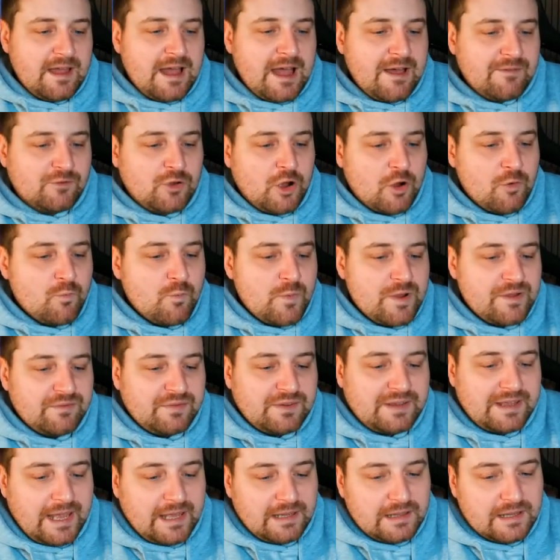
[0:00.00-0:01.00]
I've gone
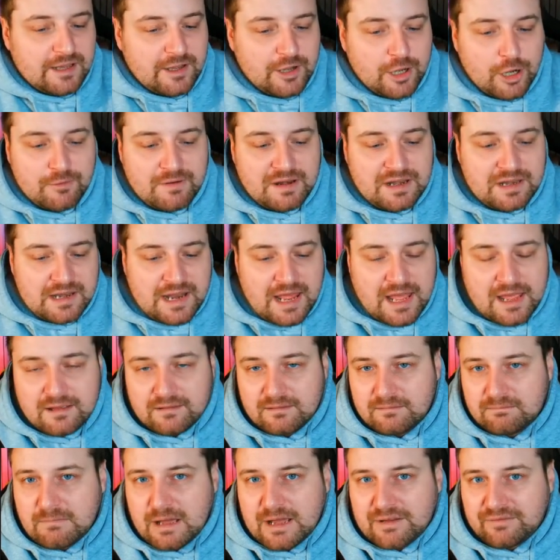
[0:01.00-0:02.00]
with Kelleher in net.
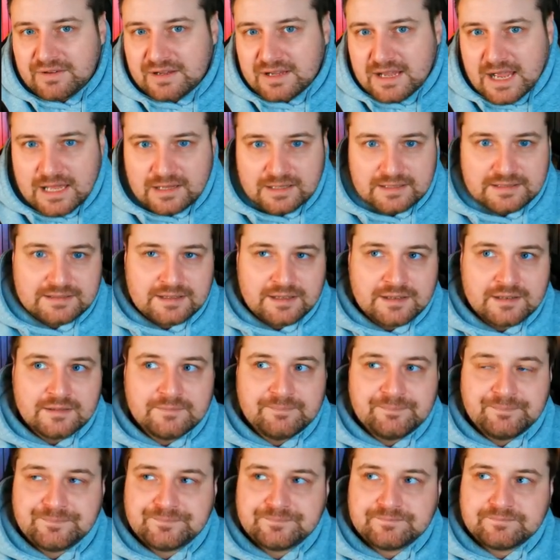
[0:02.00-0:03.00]
I think
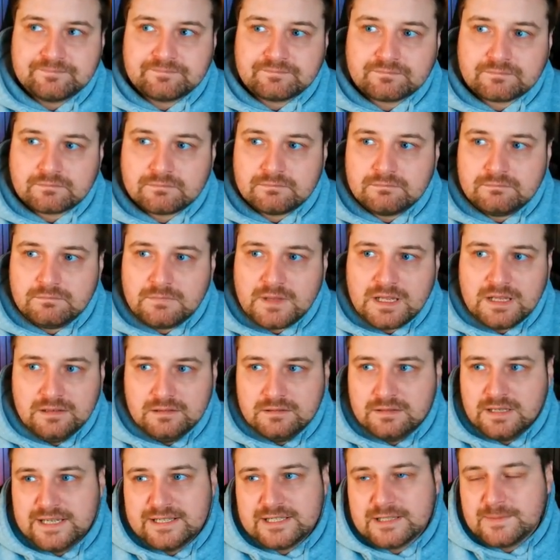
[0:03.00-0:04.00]
Alisson
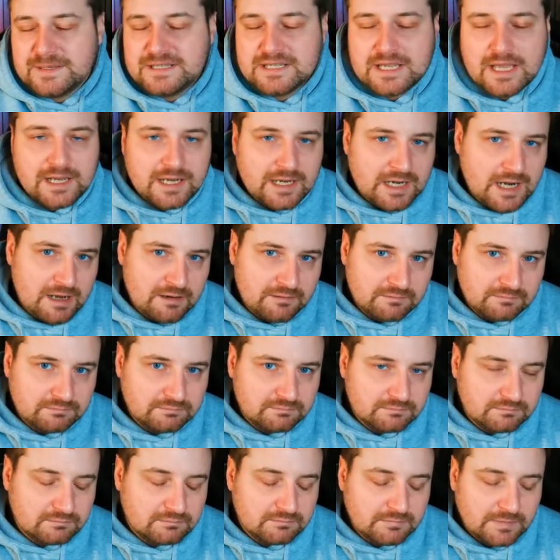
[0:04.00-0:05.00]
needs to be taken out.
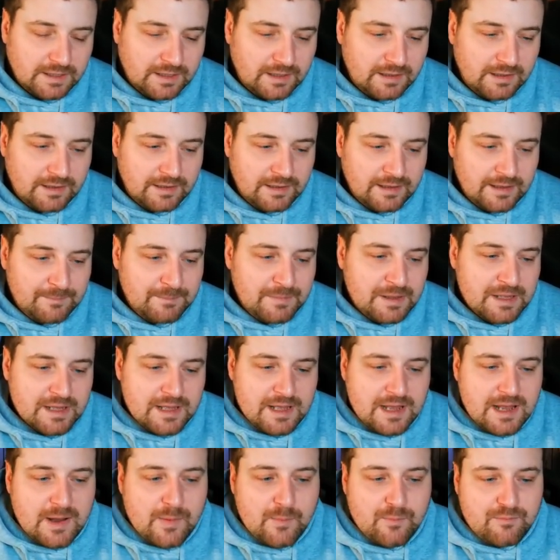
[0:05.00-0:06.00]

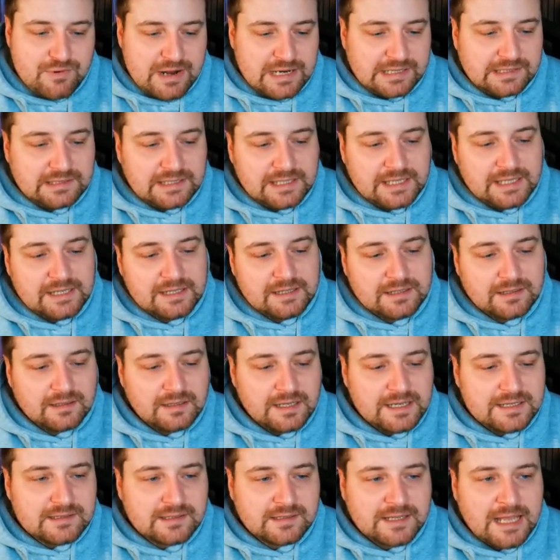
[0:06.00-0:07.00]
Bradley
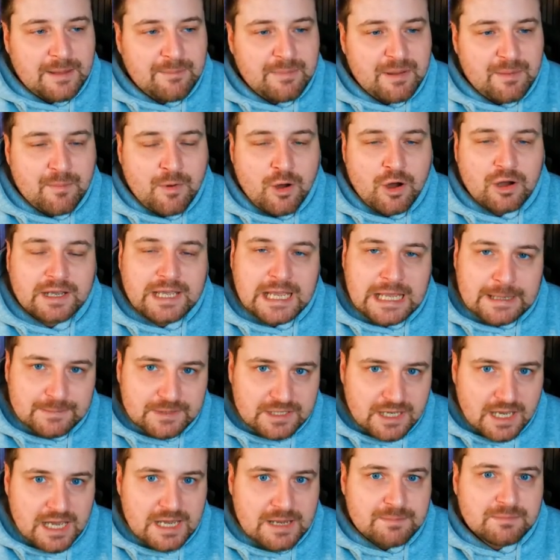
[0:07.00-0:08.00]
needs to get a bit more game
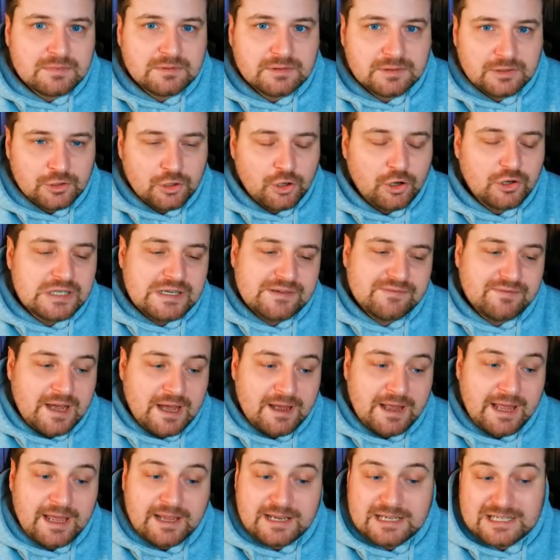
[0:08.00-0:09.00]
time, because
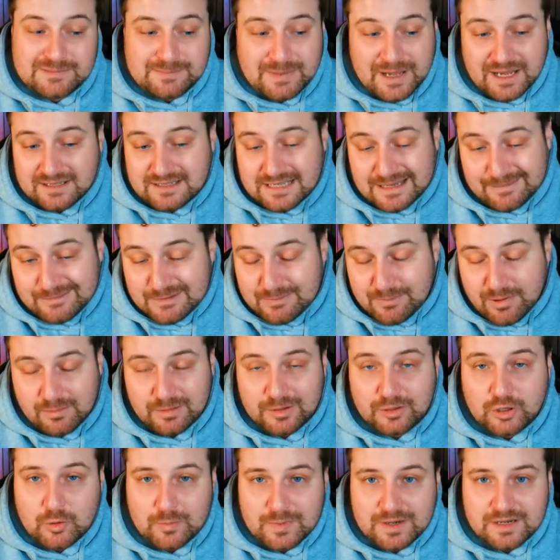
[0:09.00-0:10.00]
I expect him to
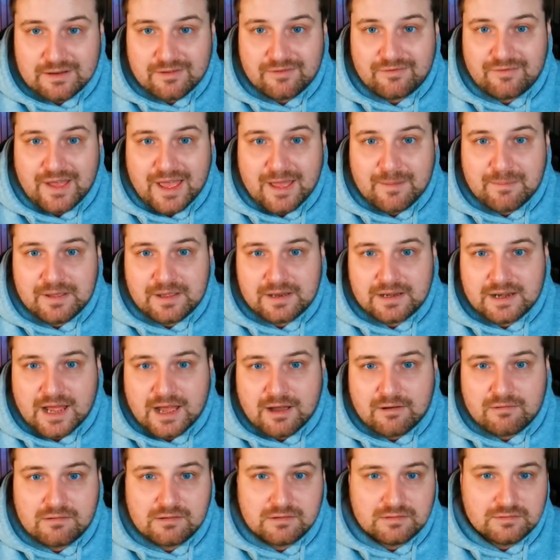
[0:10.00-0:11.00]
probably come in a fair bit
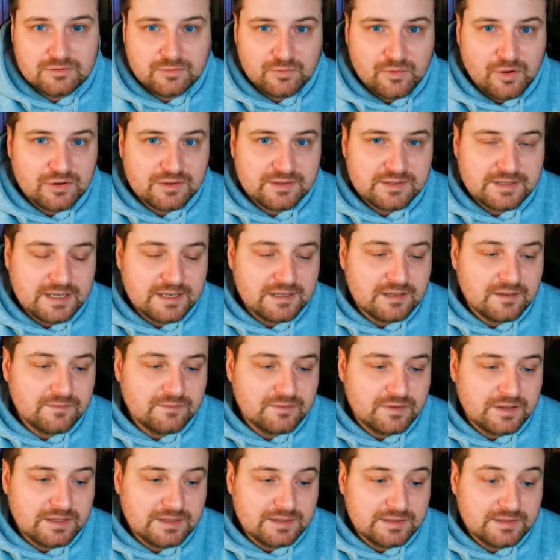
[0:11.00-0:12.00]
now towards the end
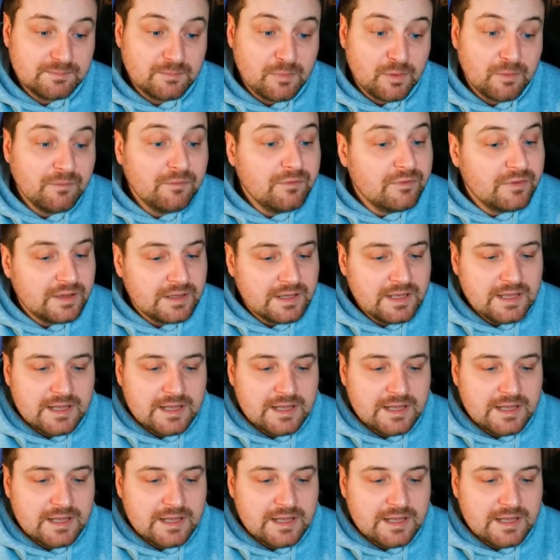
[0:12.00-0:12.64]
of this month.